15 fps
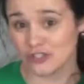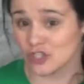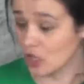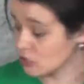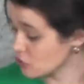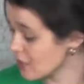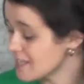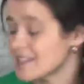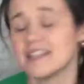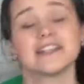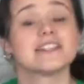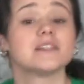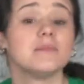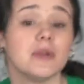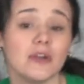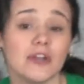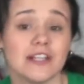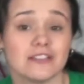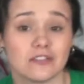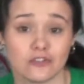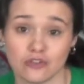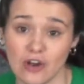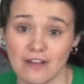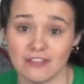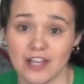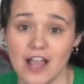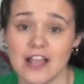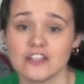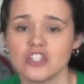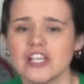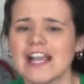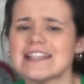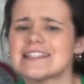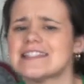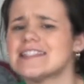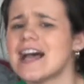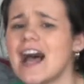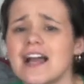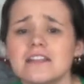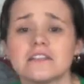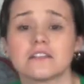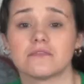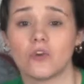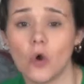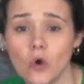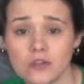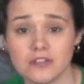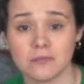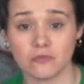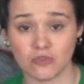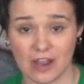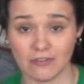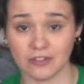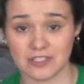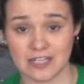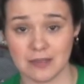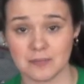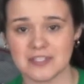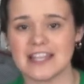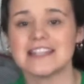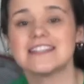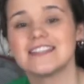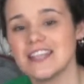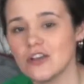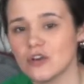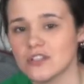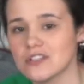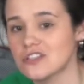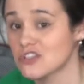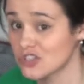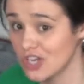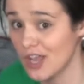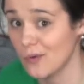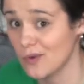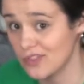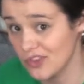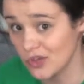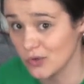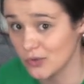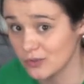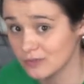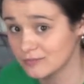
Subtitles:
Sondra is an experienced traveler and she has tons of awesome travel tips and secrets to share with you.